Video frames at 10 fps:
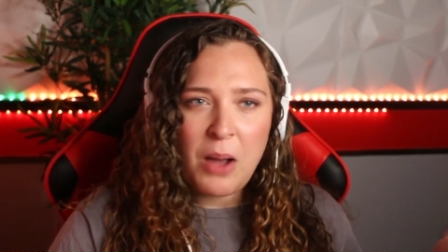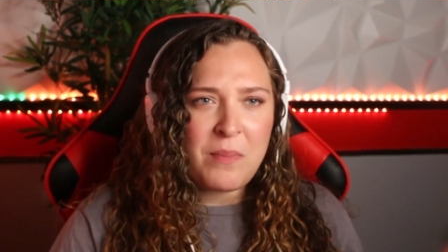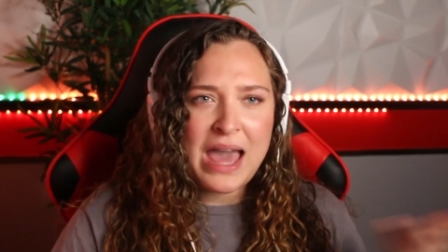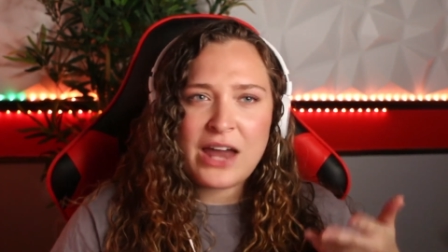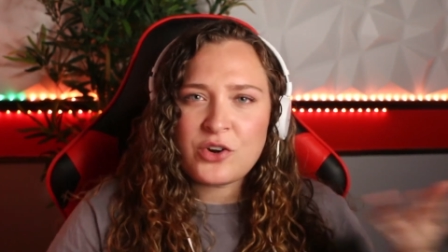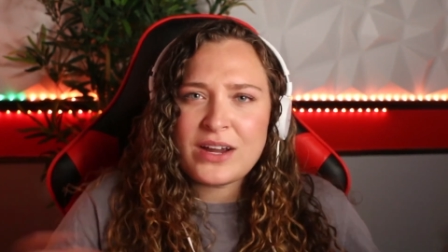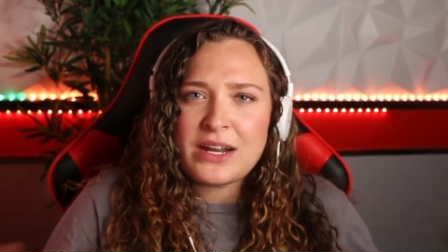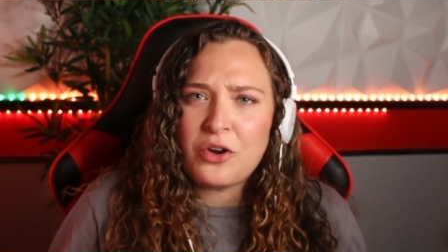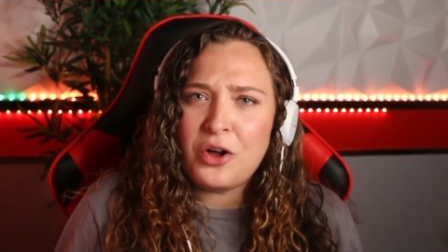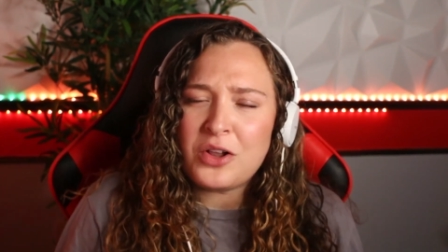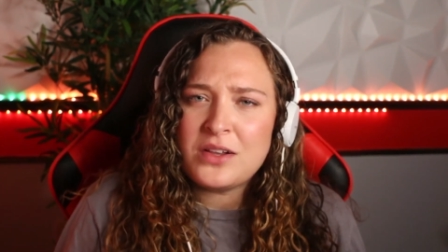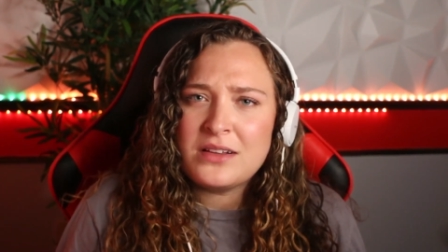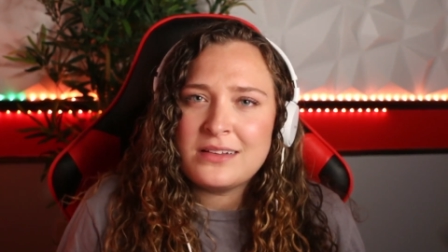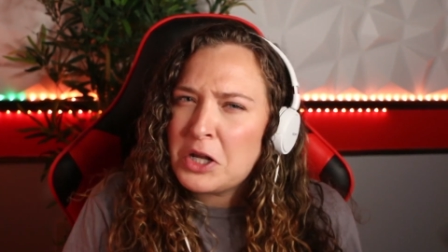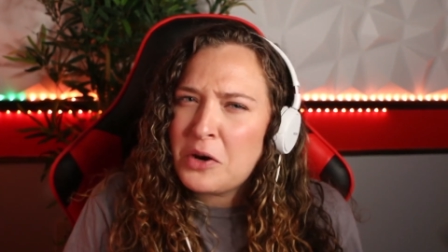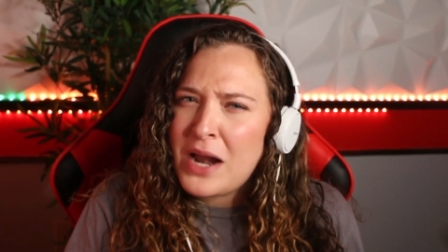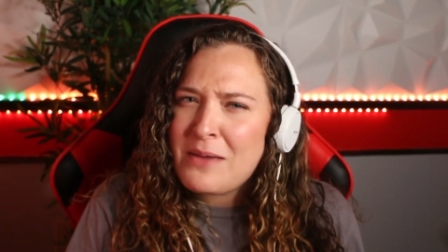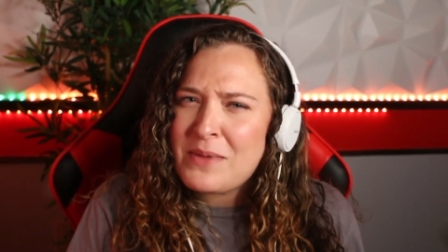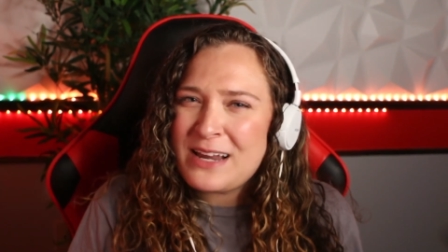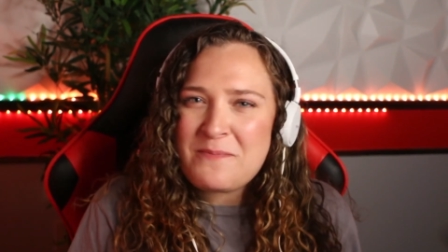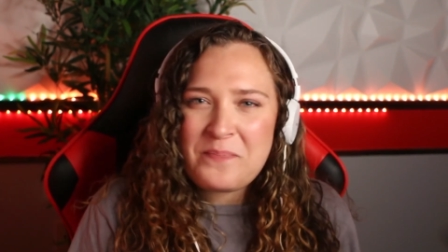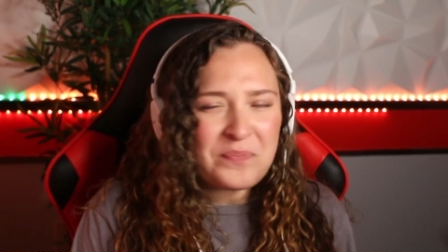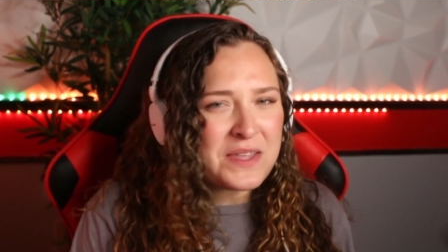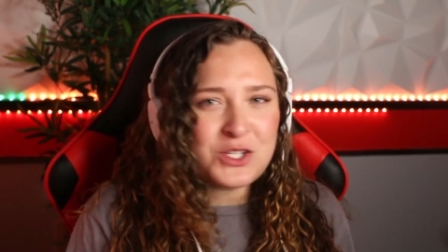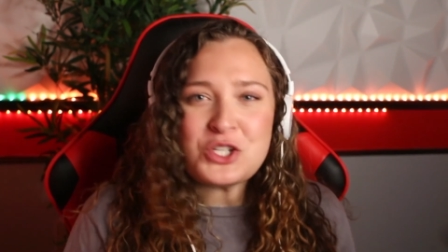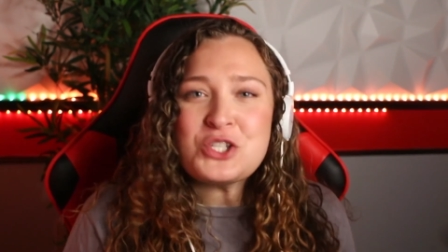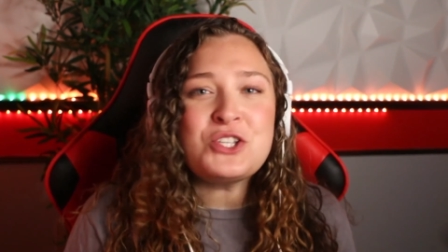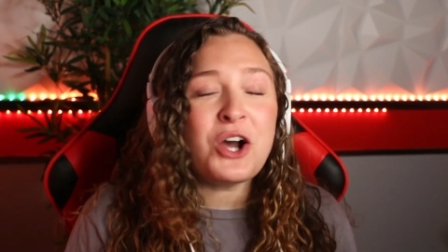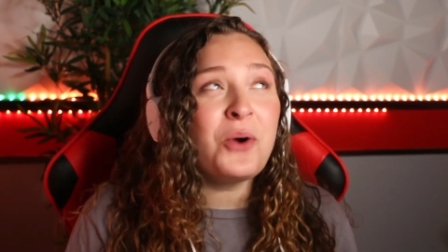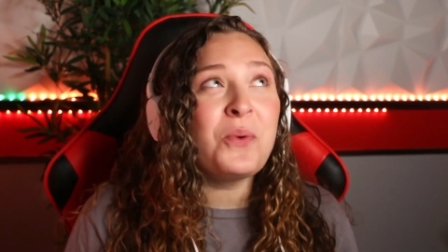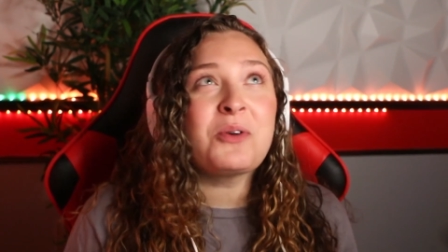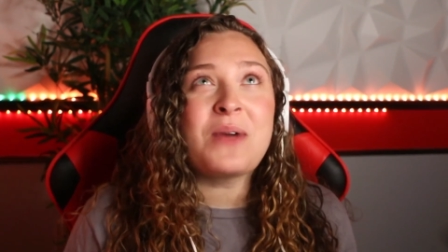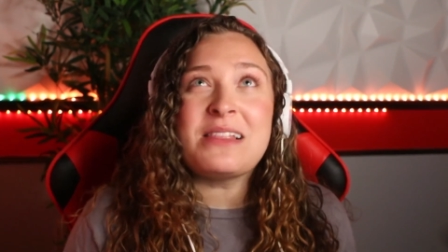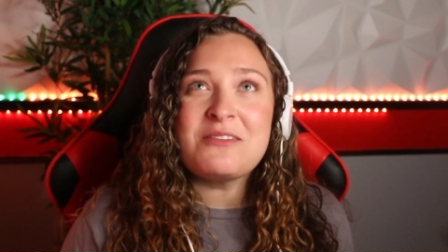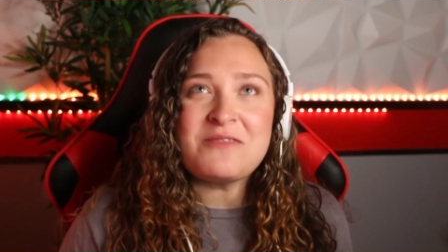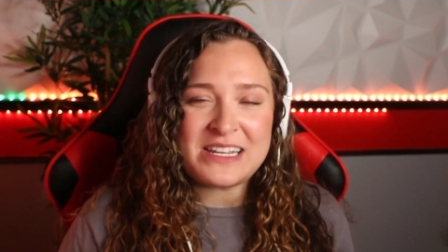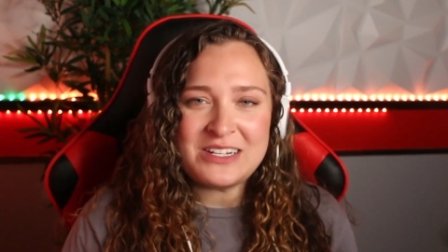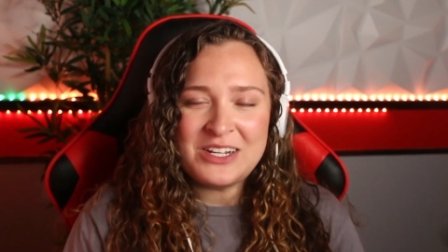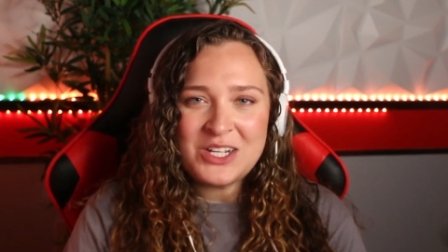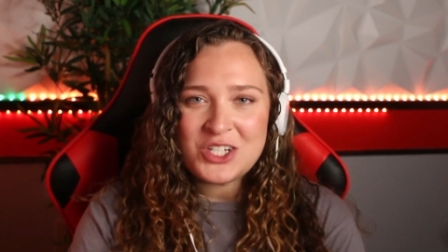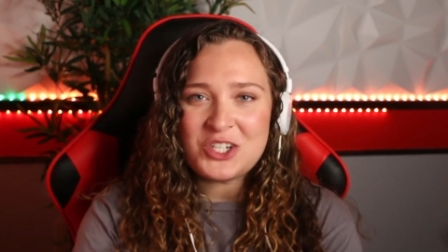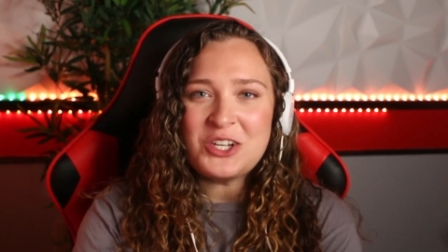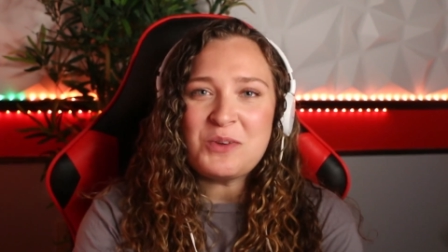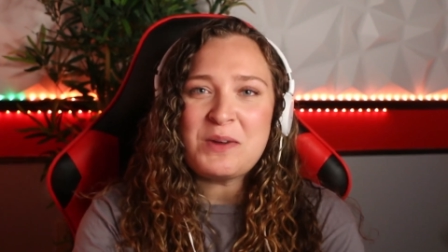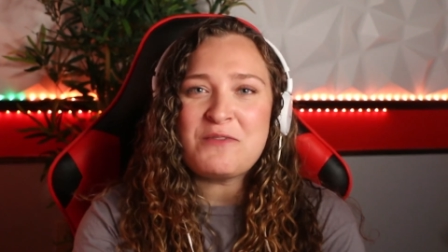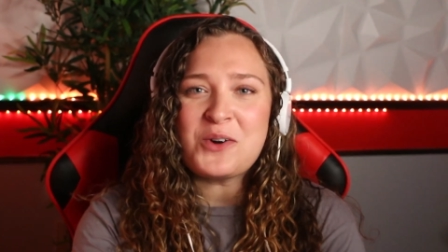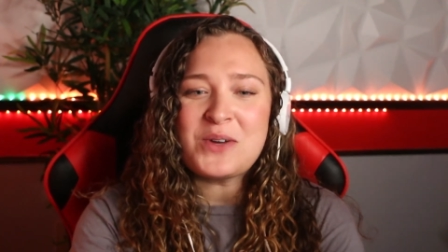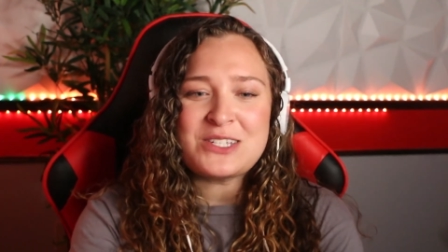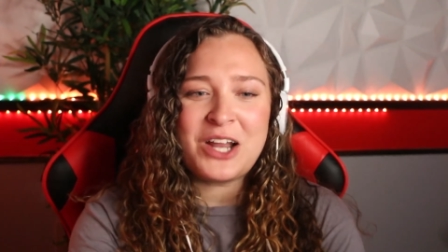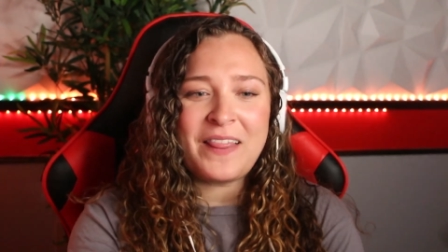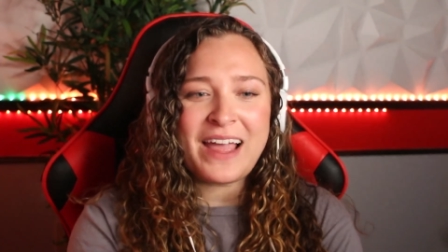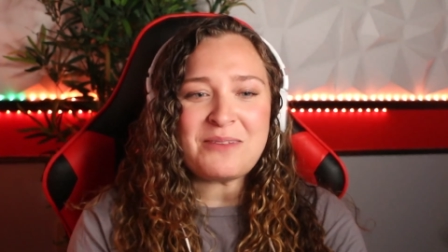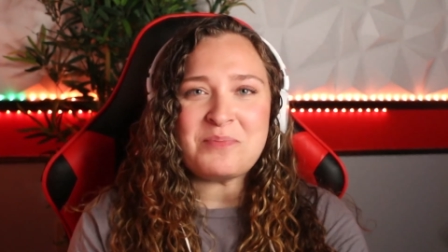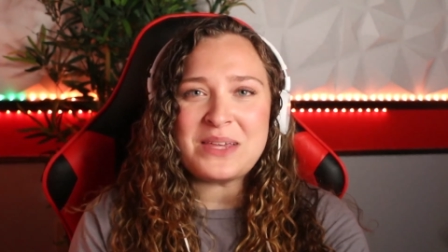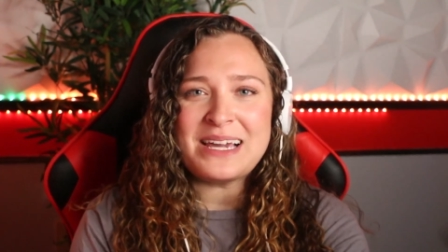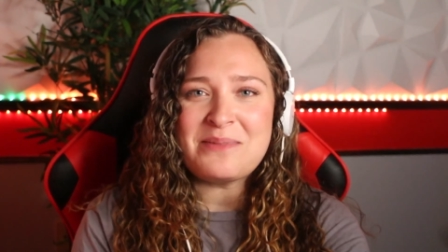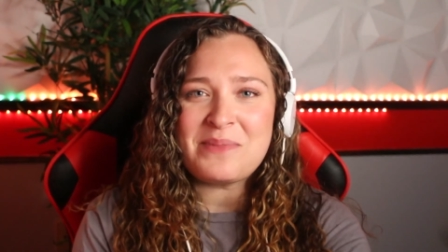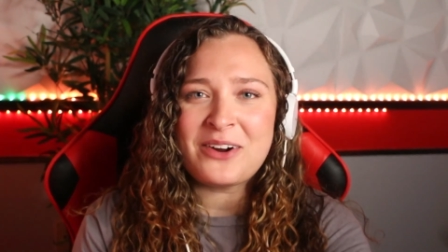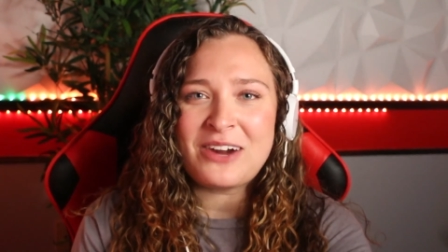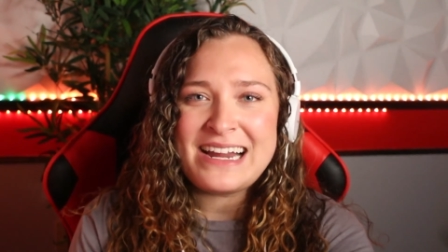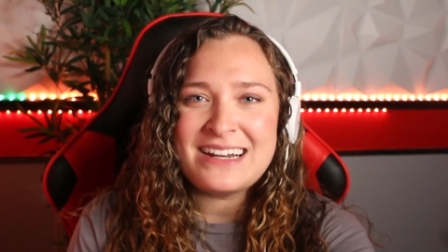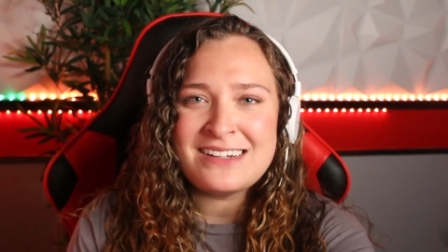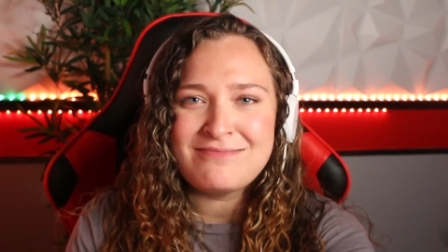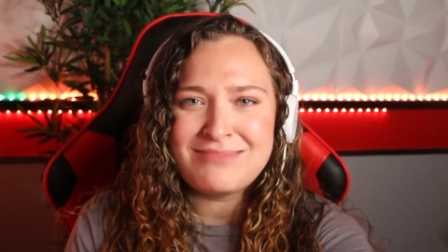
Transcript: matter at all? You know what I mean? Just so irrelevant. Shouldn't you be focused on like being married?